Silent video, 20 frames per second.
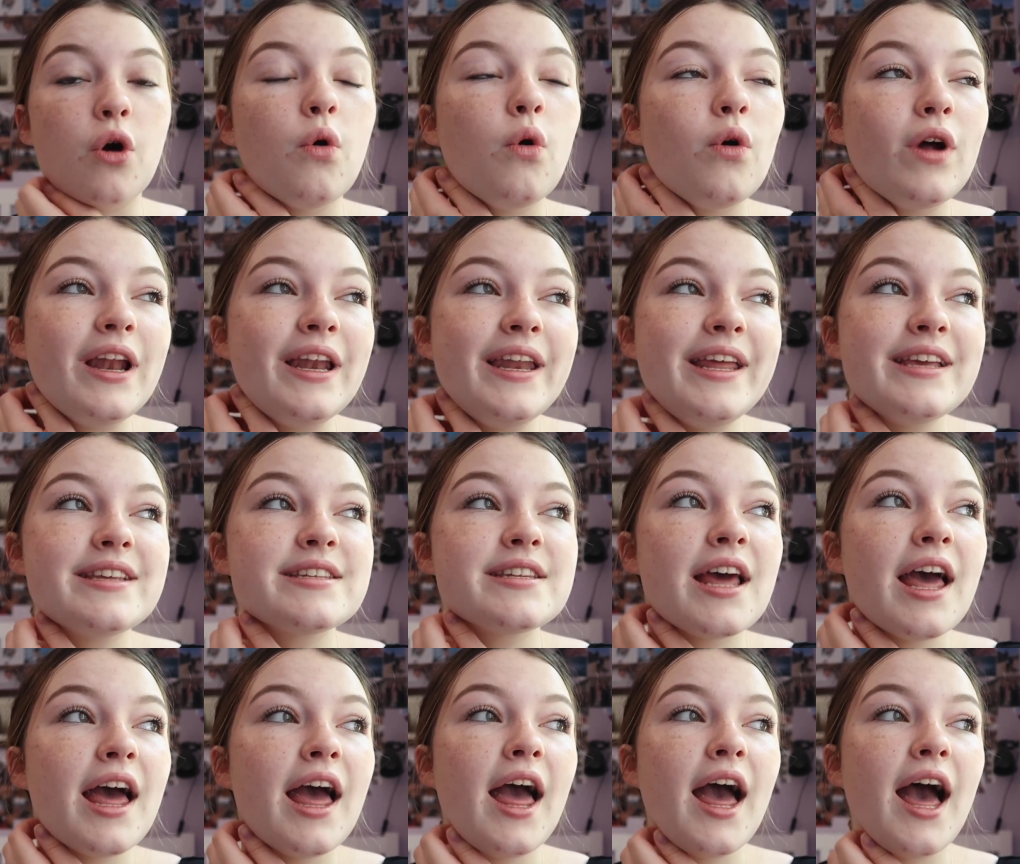or at least
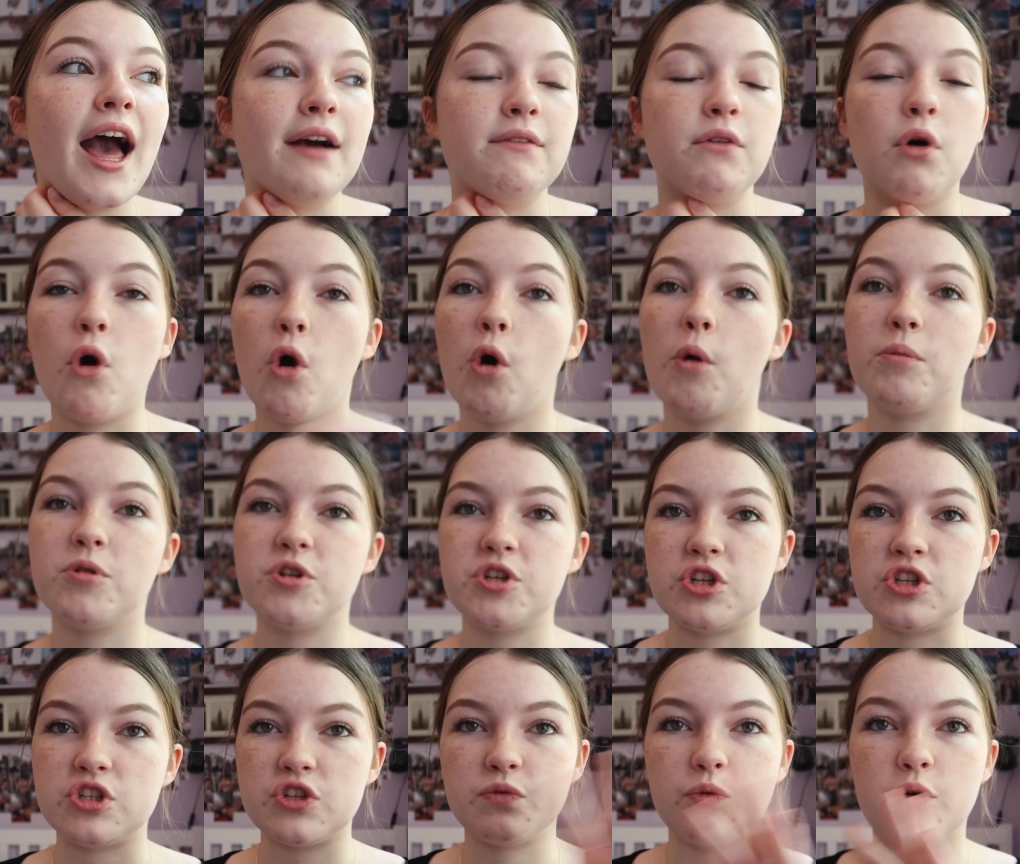have
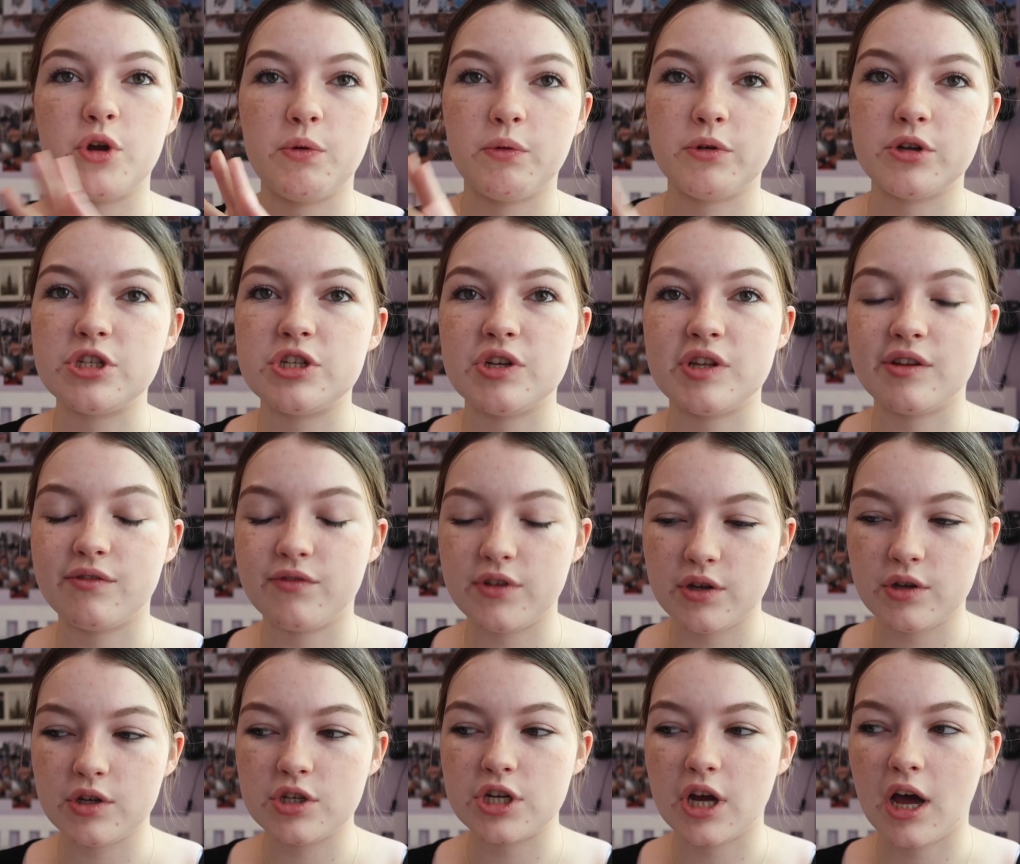options of what you want to do in the
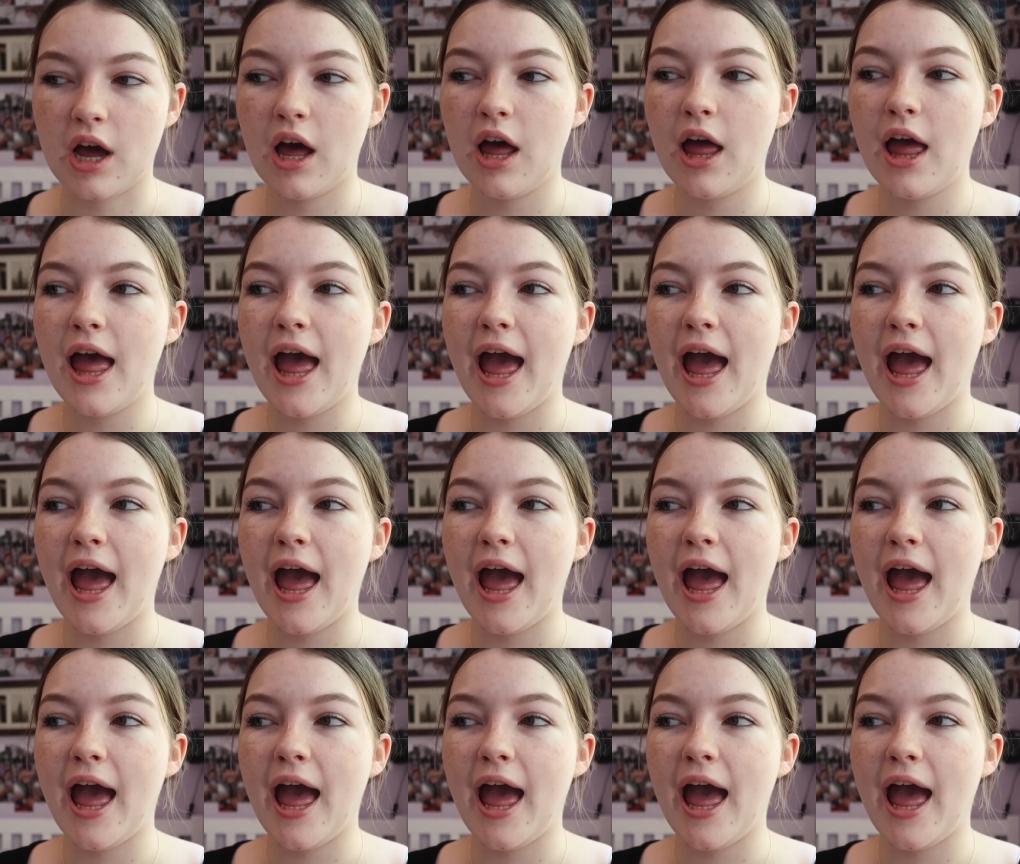future,